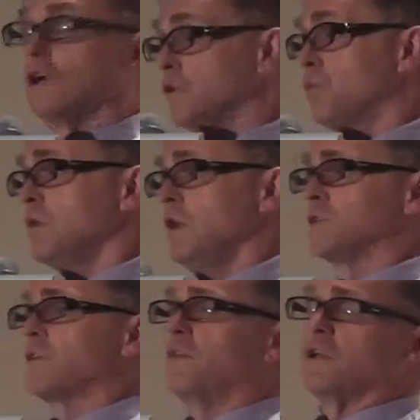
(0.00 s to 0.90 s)
And there were
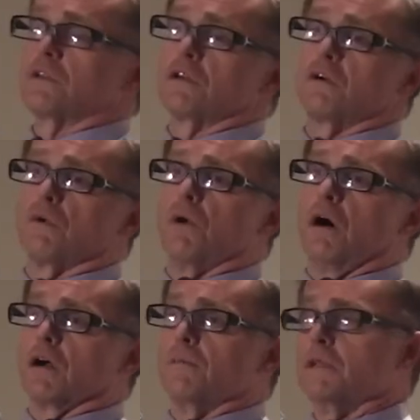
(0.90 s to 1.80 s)
lots of things that could go
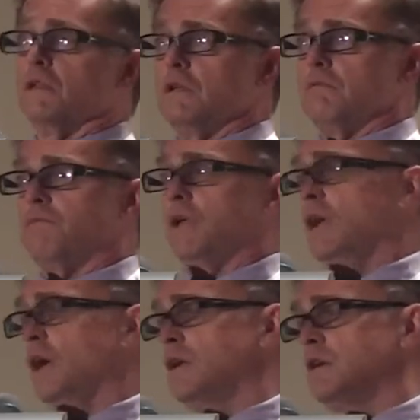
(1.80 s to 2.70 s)
wrong. I mean, they
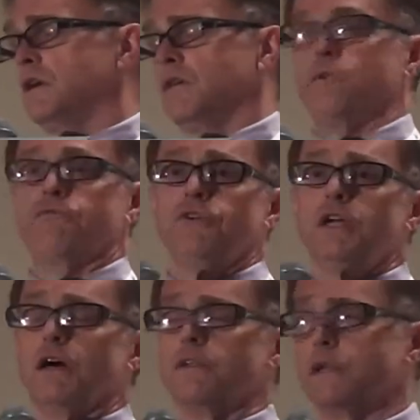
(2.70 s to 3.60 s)
had
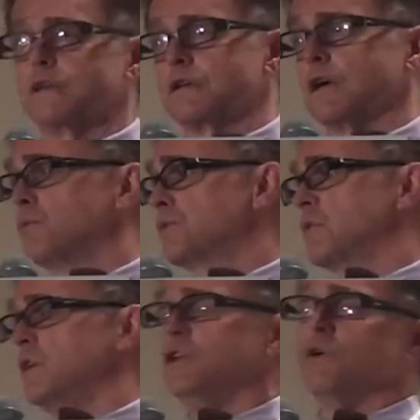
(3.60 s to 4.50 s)
Freon that was
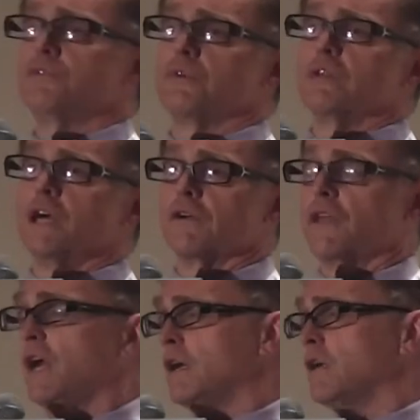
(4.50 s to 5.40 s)
hurting the ozone layer.
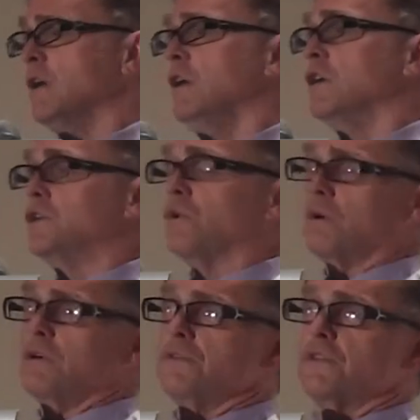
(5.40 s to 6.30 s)
They had
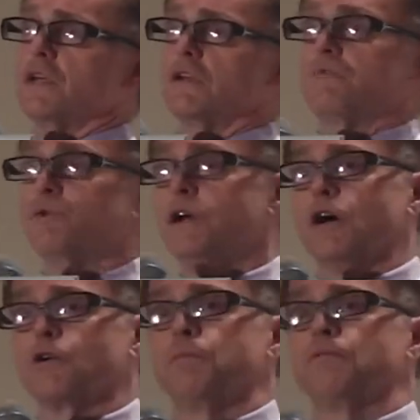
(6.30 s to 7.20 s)
doors that would
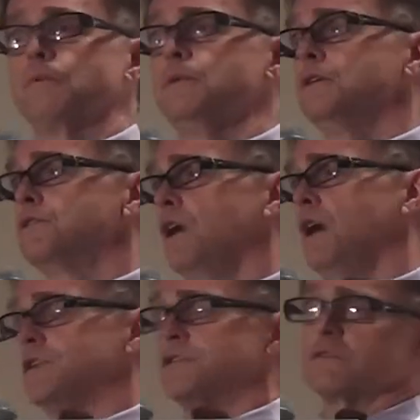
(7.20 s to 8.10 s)
not open from the
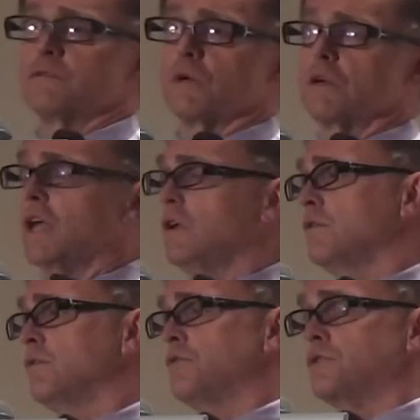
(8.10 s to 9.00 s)
inside. Children would get
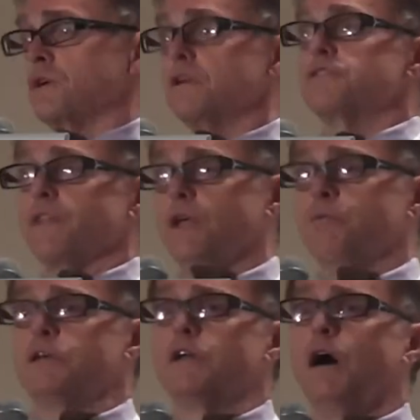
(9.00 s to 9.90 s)
in refrigerators and they
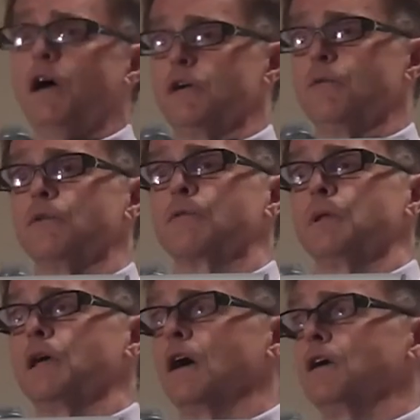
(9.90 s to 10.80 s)
would die when they were
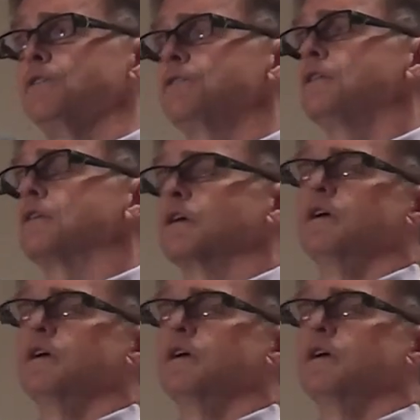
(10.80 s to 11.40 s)
playing hide and seek.